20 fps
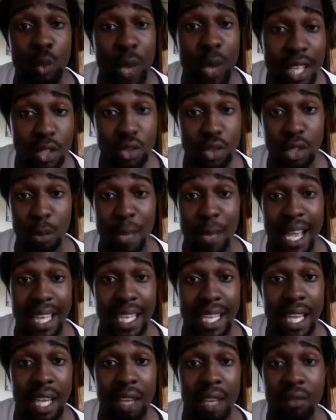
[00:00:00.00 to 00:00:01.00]
enter the
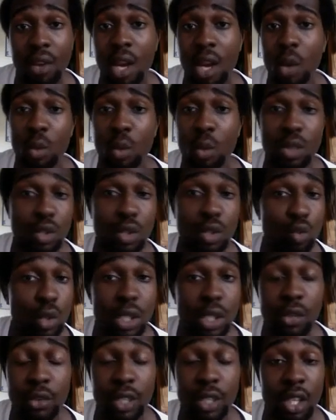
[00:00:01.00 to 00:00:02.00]
Batcave, which is
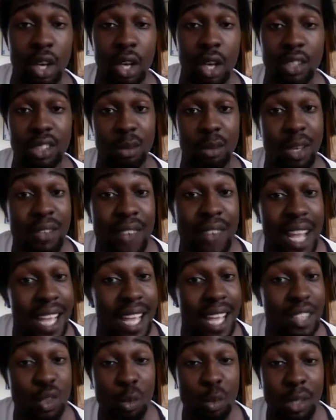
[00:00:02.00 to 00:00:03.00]
really, really awesome. If I
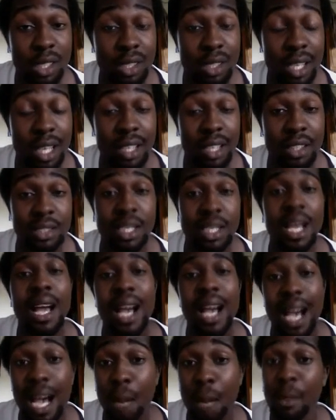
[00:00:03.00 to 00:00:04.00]
had $2 million,
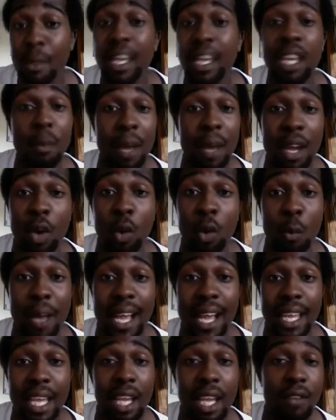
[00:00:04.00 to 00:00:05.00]
I'm making my own
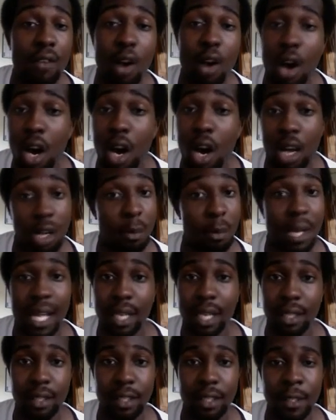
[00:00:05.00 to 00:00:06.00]
Batcave
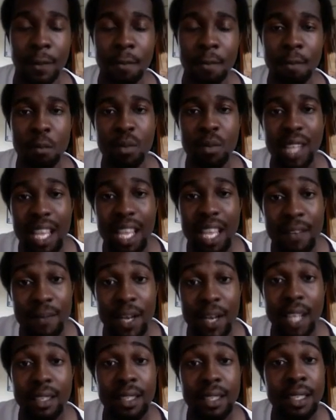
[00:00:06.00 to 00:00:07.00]
automatically. And
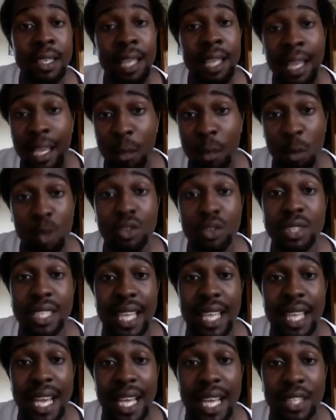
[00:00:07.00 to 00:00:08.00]
finally, in movies to
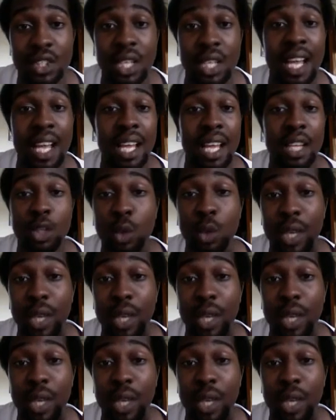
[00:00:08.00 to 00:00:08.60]
catch, you could